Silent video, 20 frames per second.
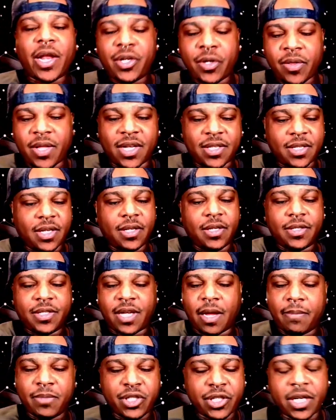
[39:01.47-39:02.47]
do I do this?
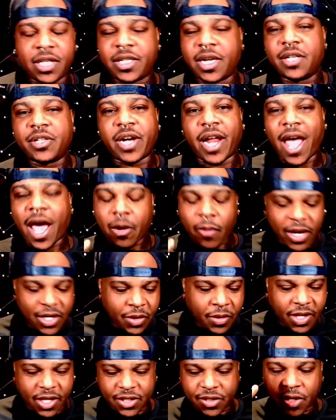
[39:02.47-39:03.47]
Same shit as yesterday. How do I
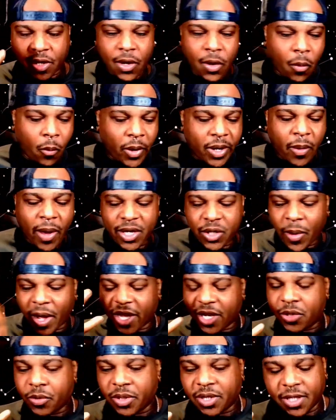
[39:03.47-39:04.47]
do this? What do I do?
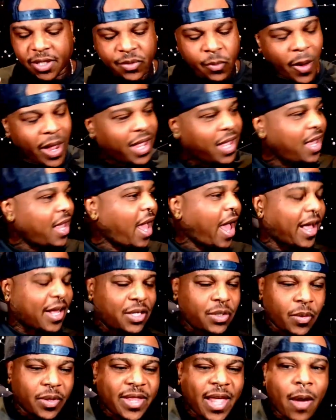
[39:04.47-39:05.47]
I can do it this way. I
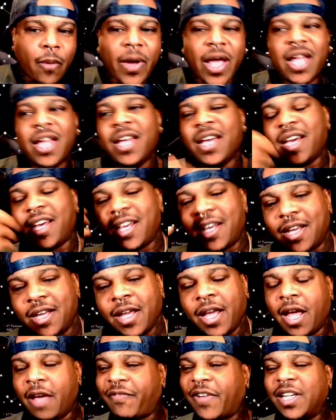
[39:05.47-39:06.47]
can do it that way.
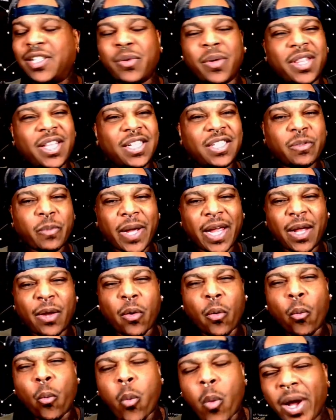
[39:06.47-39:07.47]
If I do it this way,
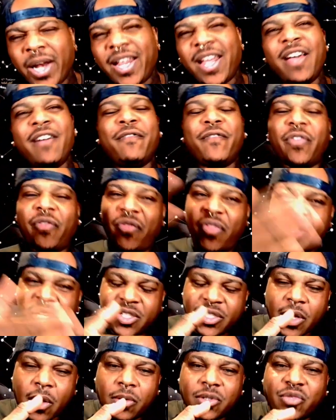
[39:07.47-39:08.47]
what if
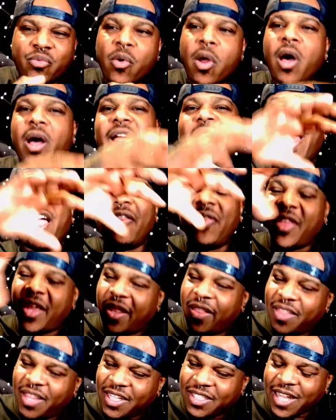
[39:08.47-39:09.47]
this goes wrong and
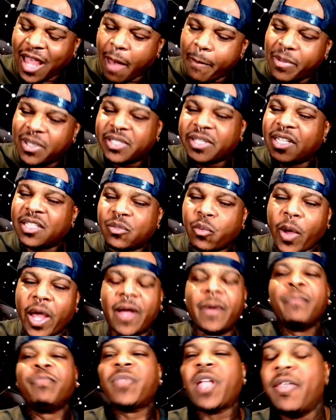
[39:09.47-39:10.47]
then this happens this
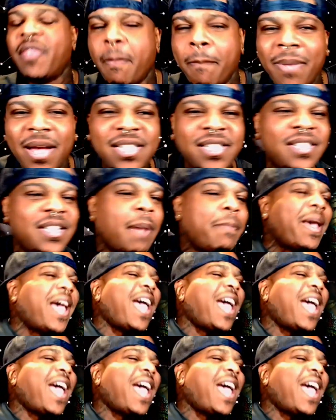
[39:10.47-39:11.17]
way and then messes